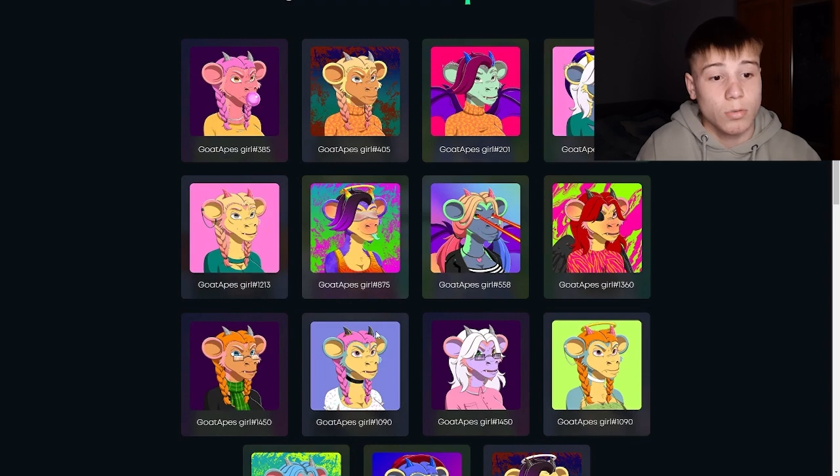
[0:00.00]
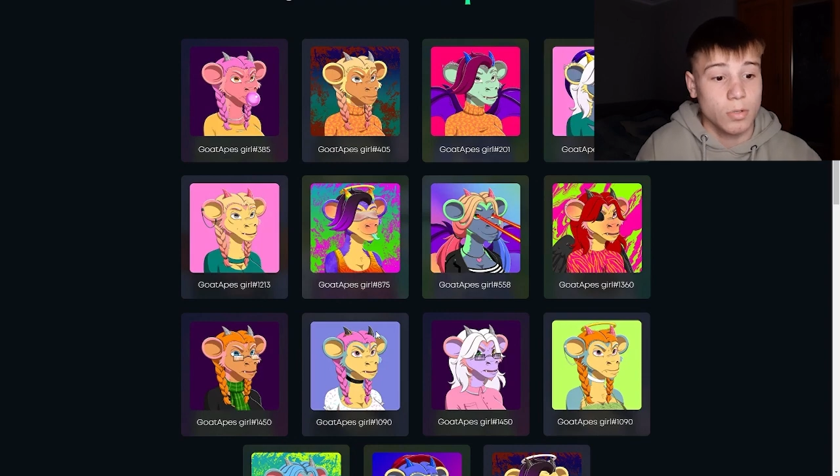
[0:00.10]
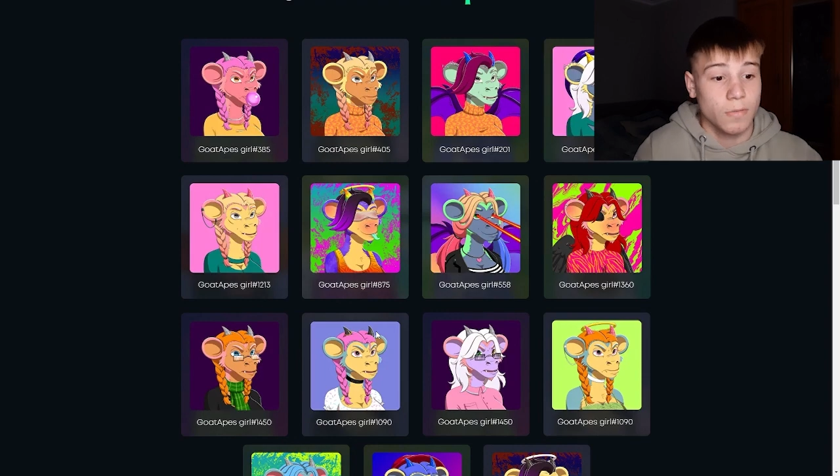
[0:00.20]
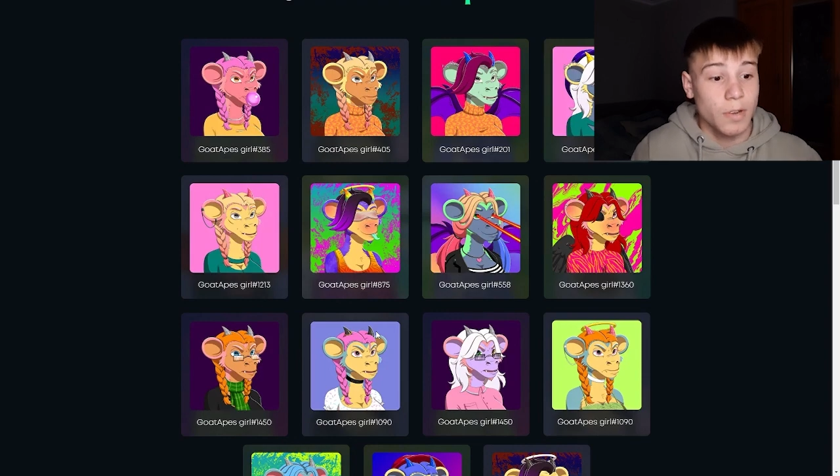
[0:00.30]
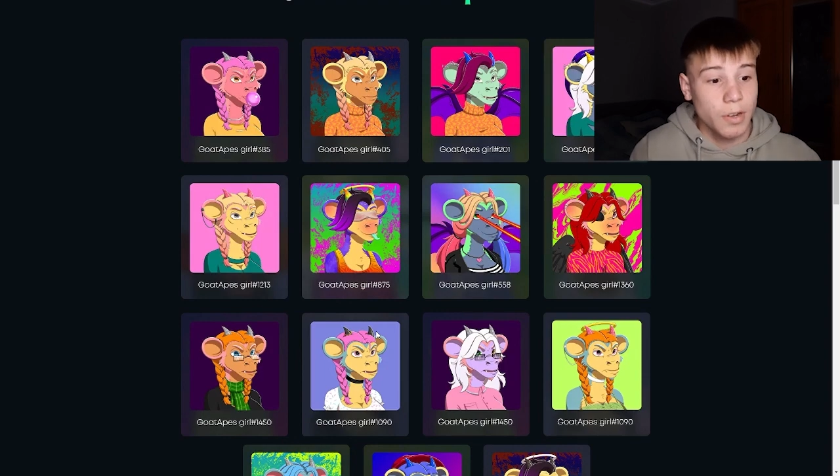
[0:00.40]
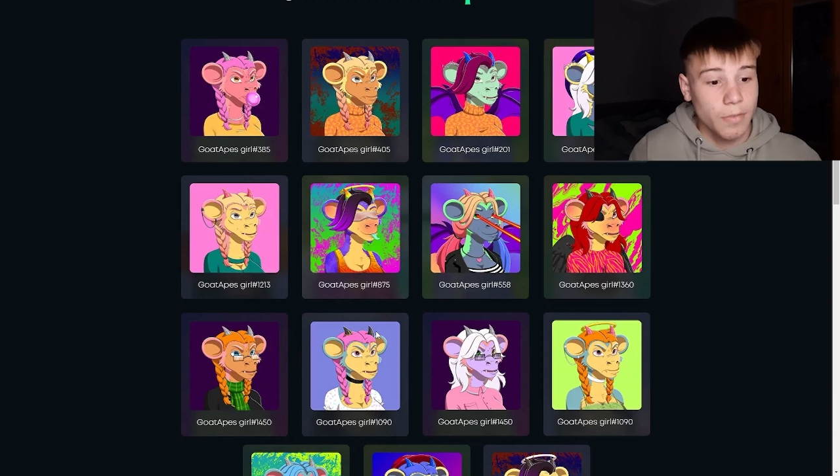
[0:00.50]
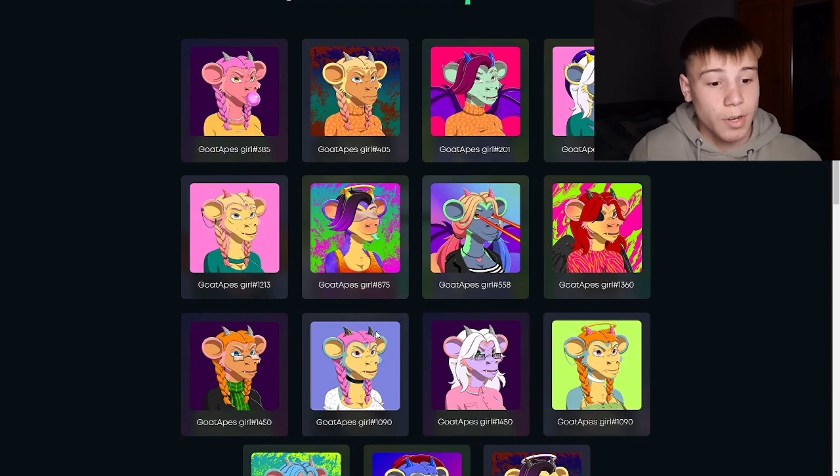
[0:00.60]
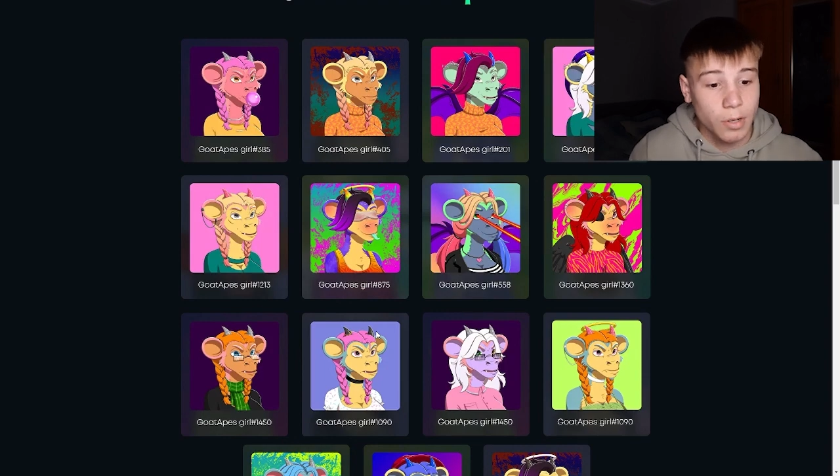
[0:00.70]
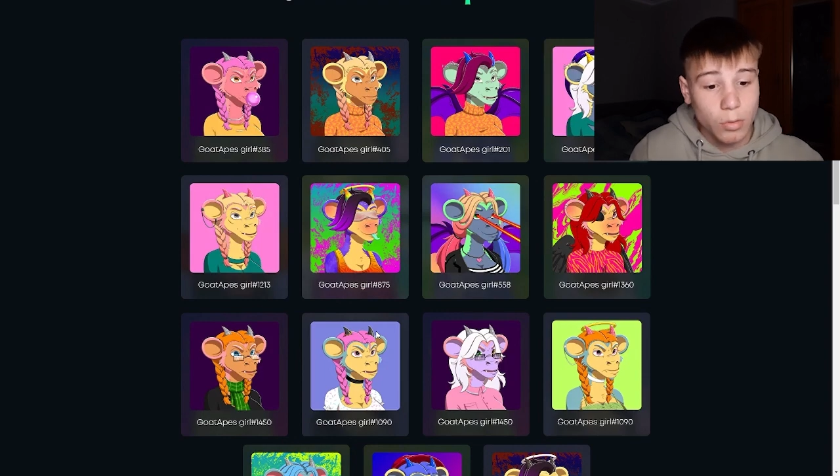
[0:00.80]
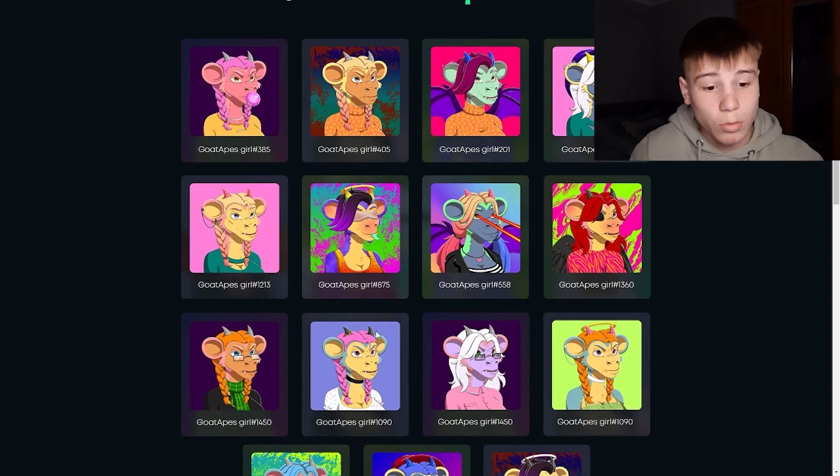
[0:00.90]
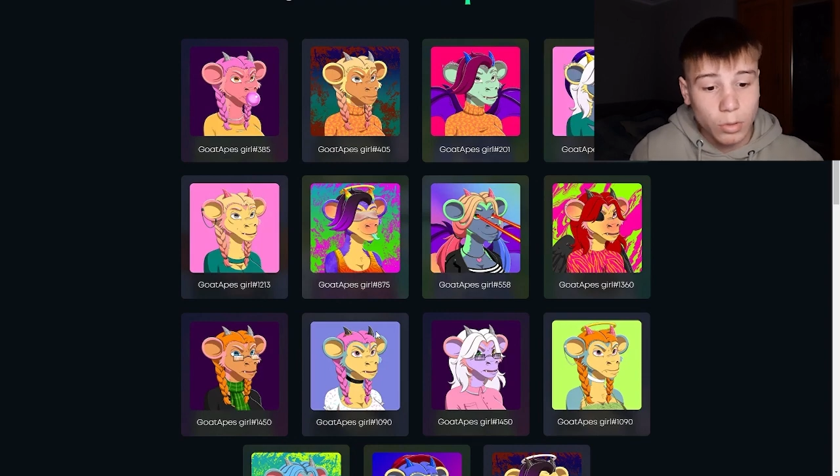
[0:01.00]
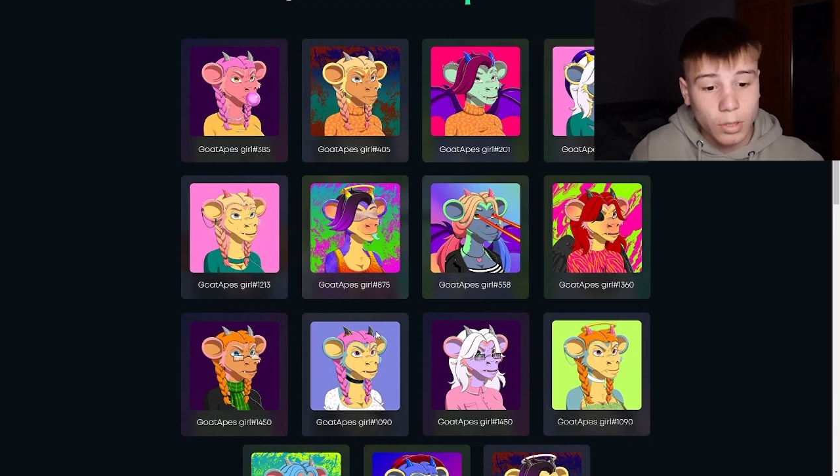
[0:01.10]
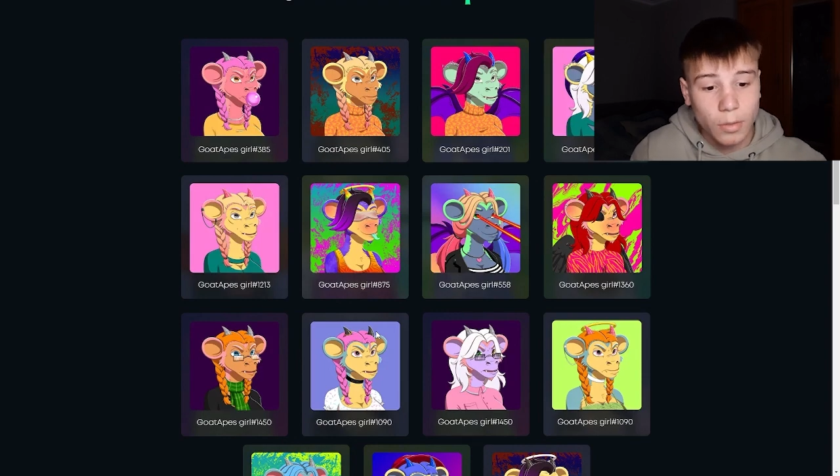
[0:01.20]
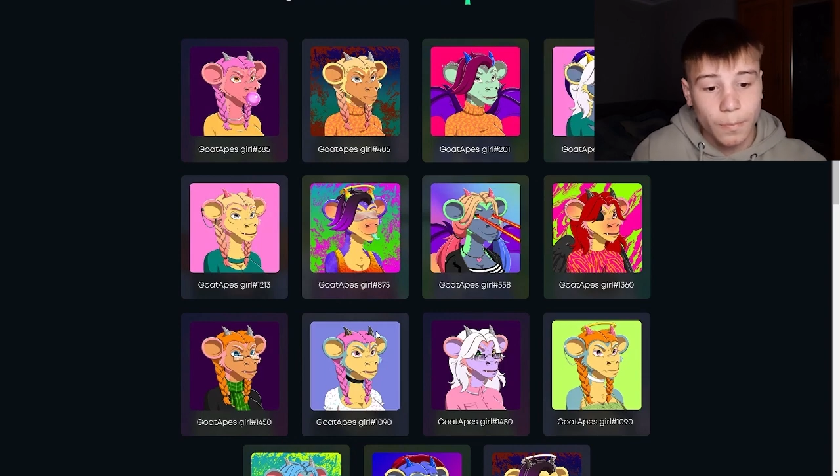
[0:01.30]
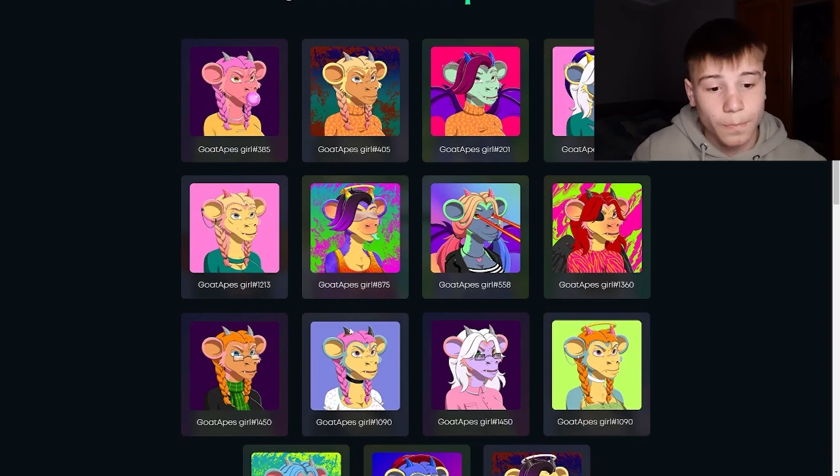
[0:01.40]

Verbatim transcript: looks very very cool